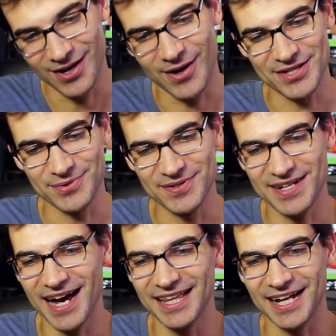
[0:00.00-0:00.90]
Okay, so he's
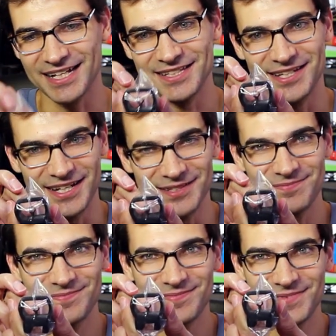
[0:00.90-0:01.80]
got like a
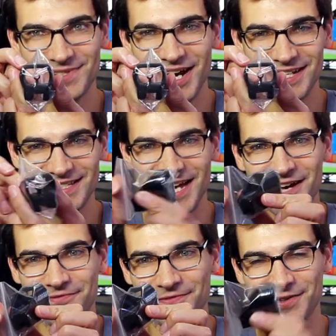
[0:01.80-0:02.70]
dot
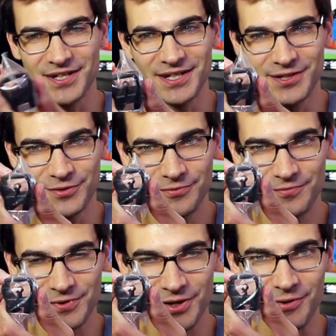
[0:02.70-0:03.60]
sight for
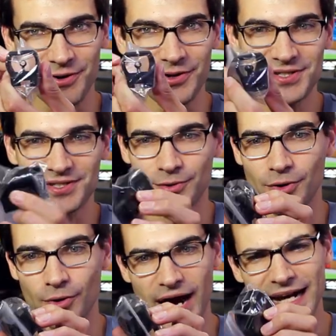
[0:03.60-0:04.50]
the Kronos
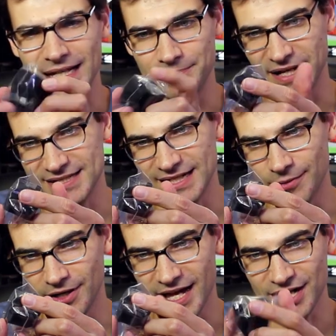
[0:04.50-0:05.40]
or any Picatinny
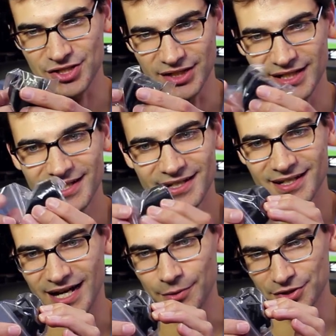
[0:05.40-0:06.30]
rail, actually,
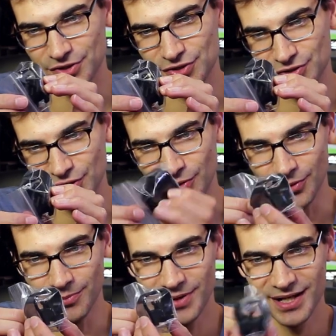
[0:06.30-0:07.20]
I would
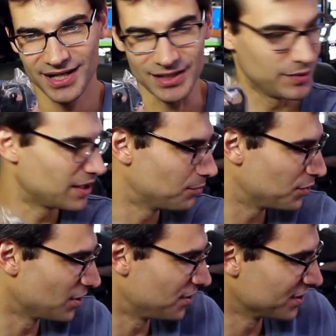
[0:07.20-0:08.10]
assume, that we can
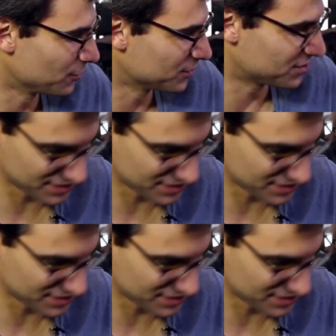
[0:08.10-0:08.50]
put on there, which